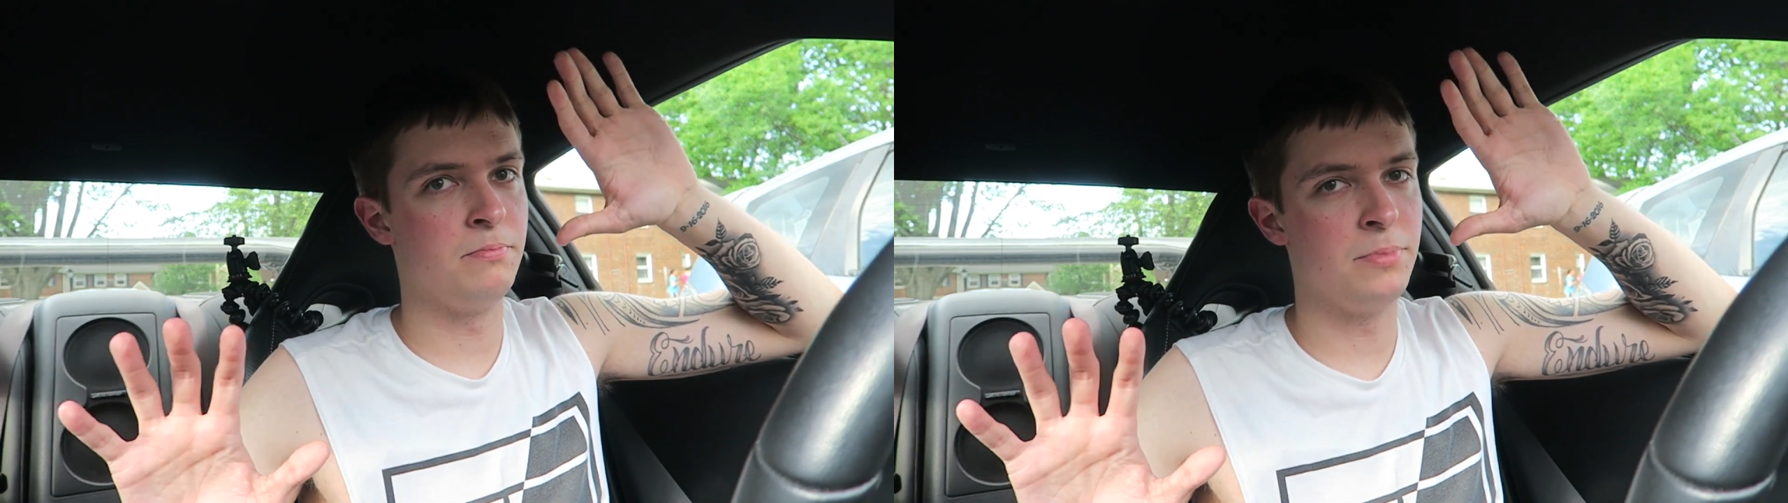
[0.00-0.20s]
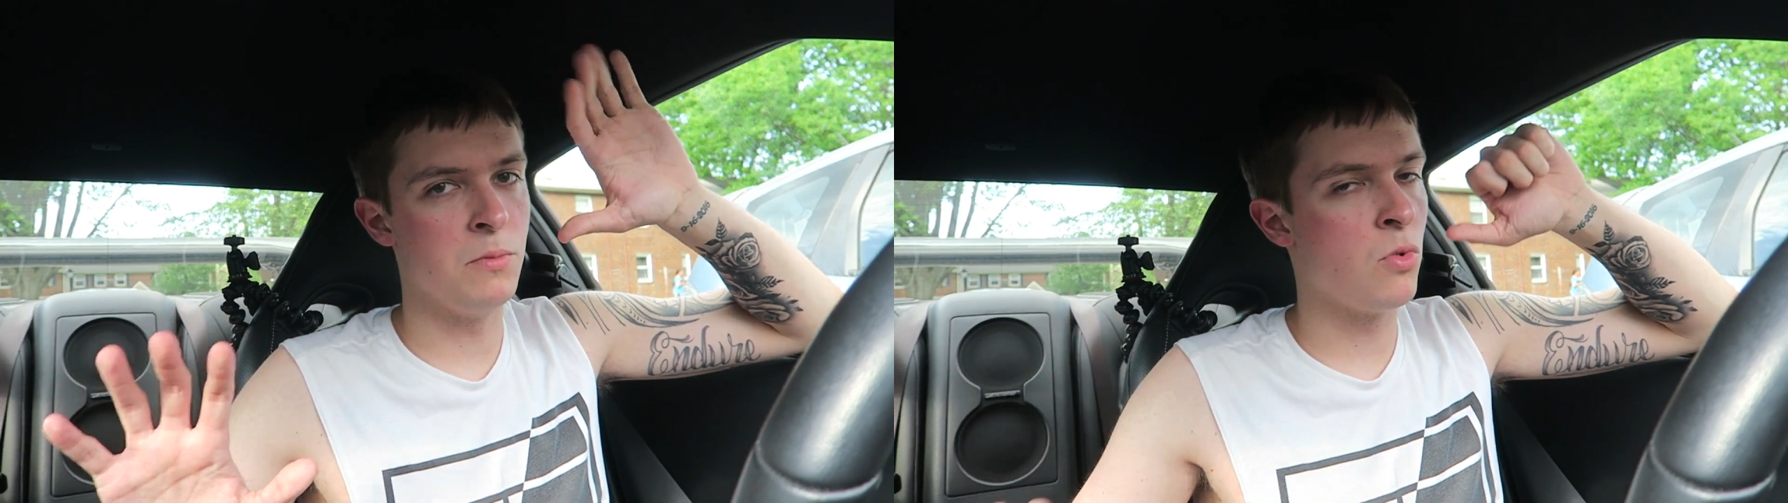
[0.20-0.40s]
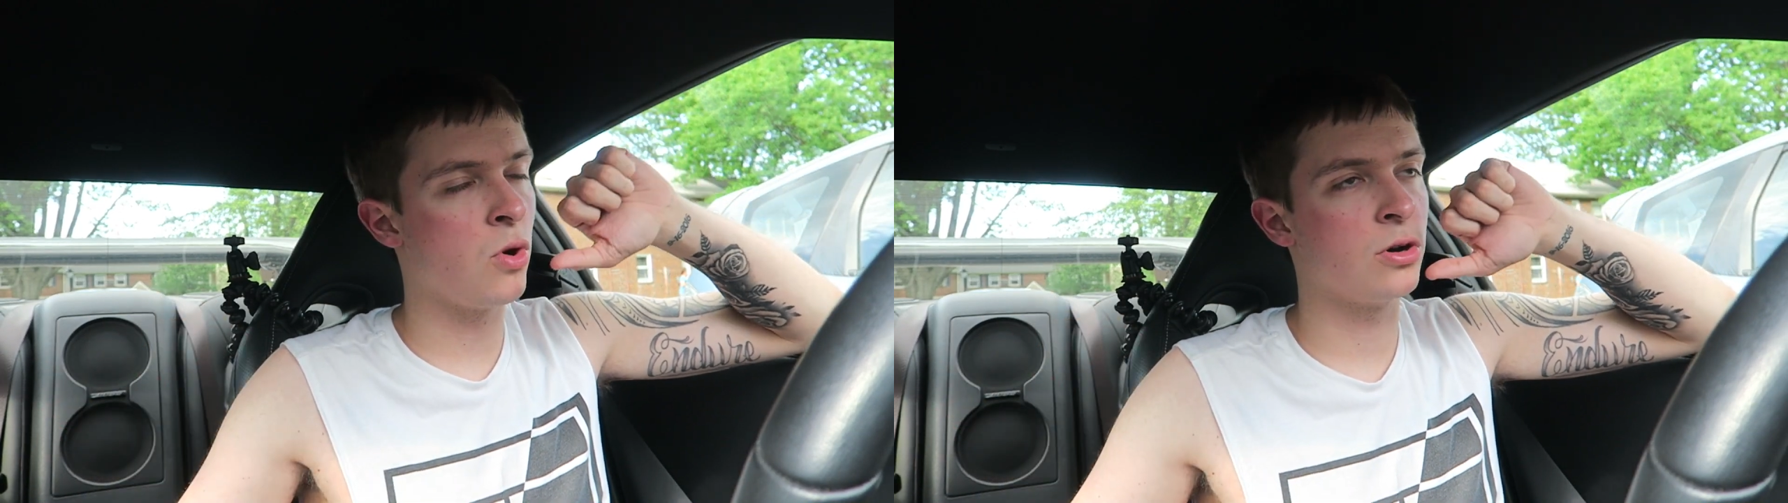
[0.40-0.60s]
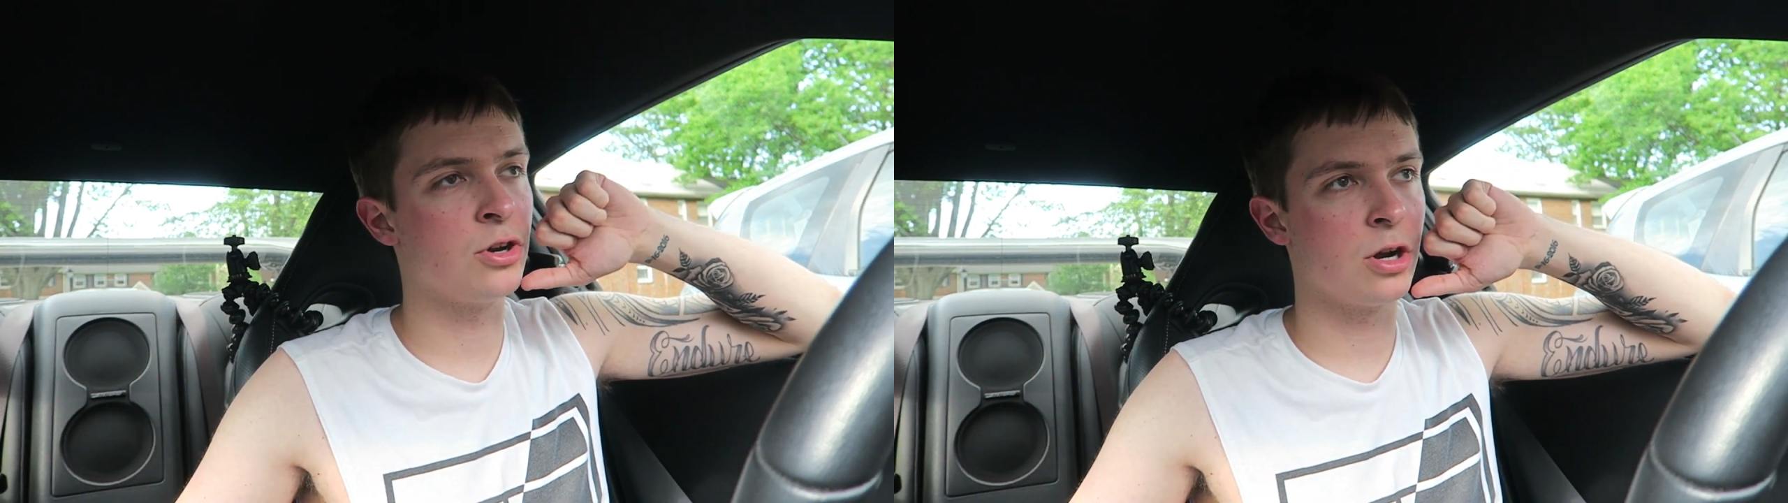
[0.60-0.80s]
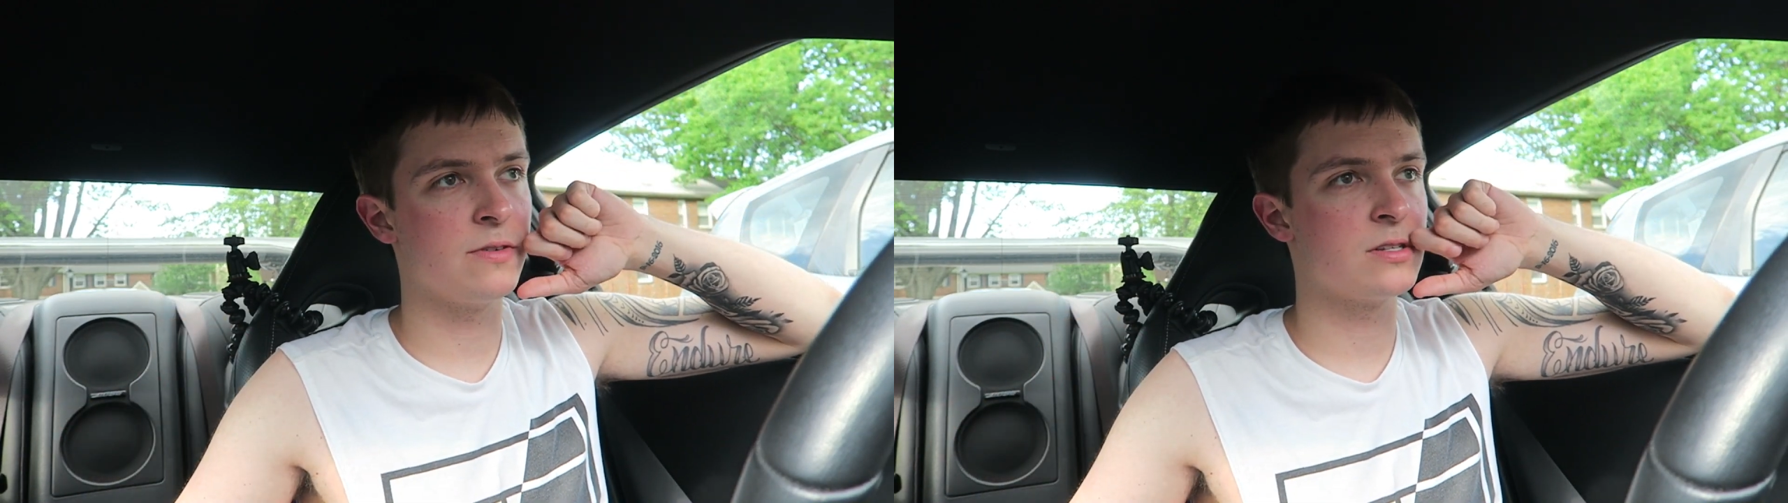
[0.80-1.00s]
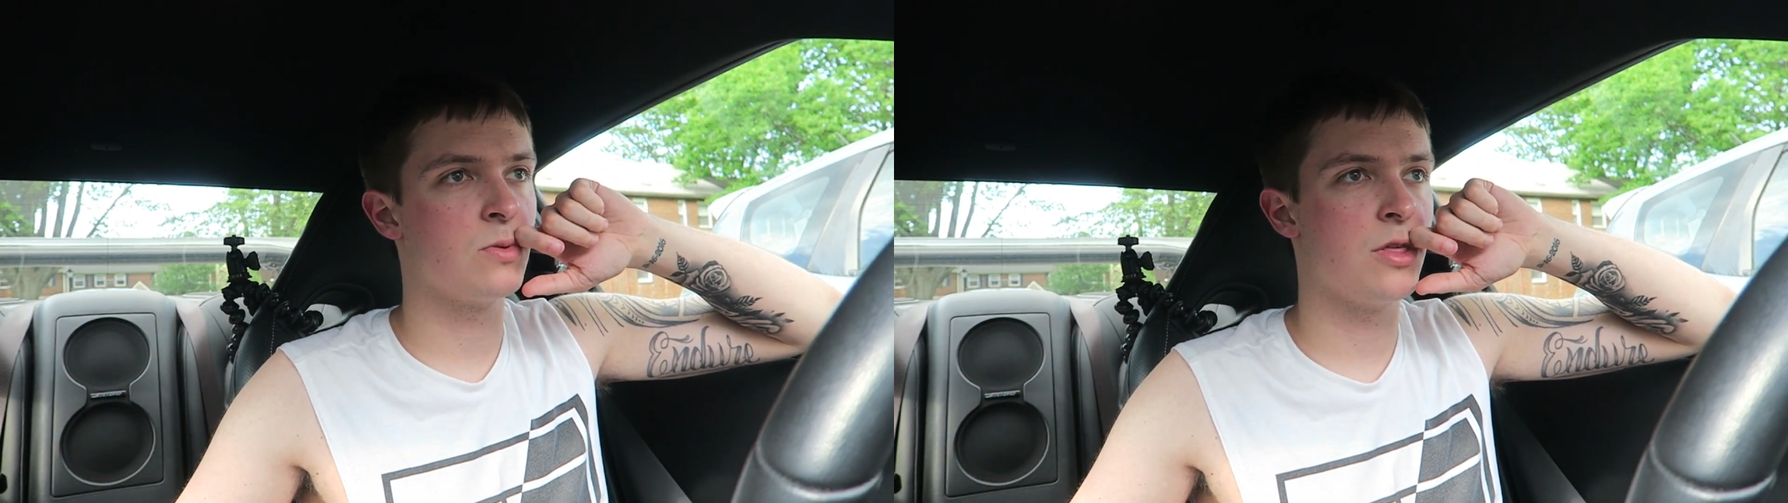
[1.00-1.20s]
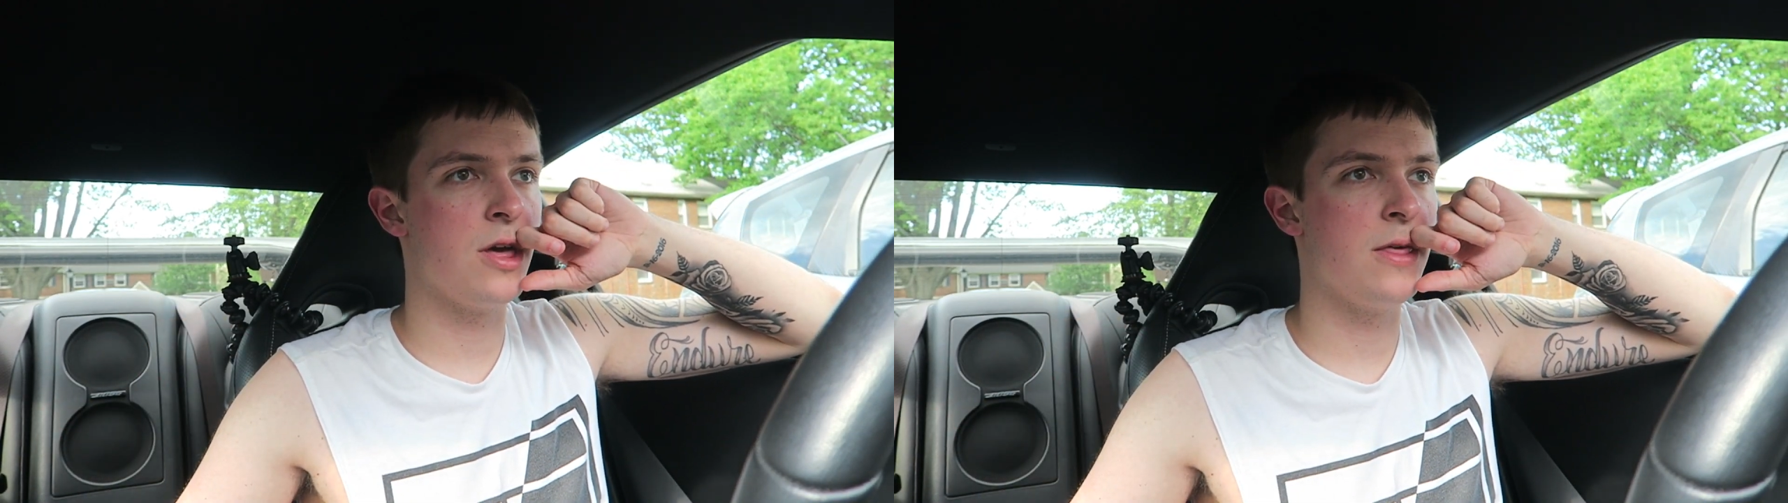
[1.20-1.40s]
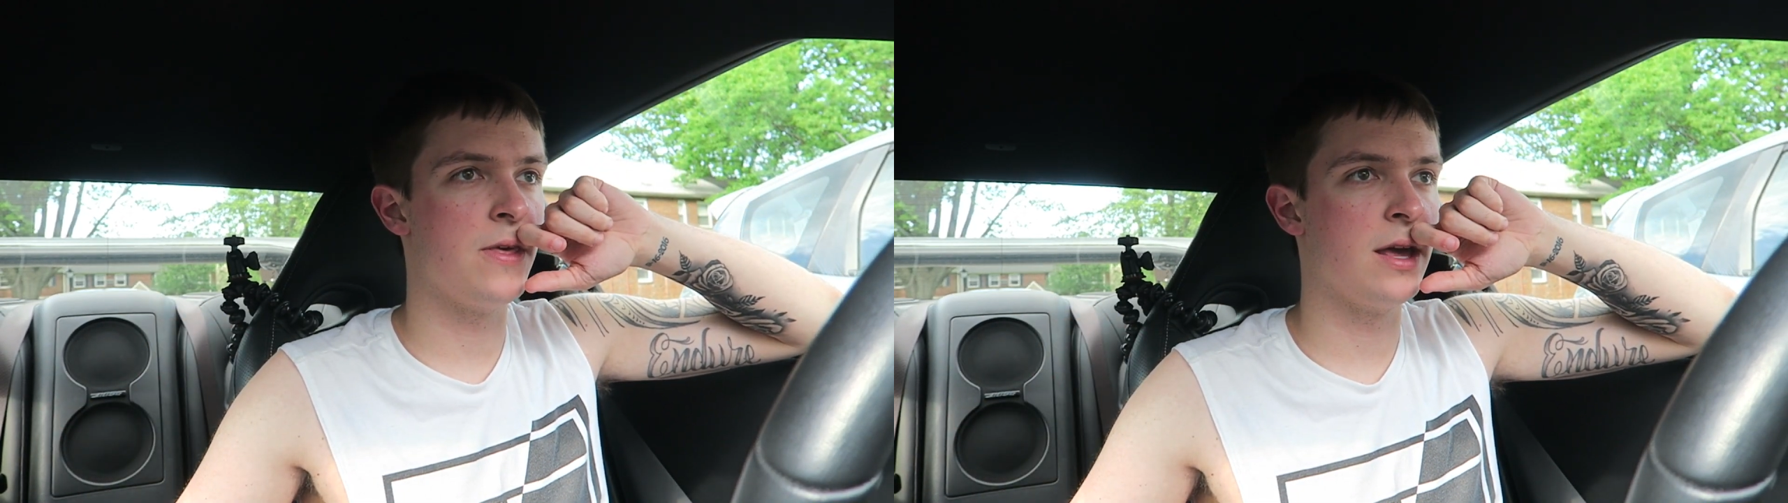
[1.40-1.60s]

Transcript: be more nervous with it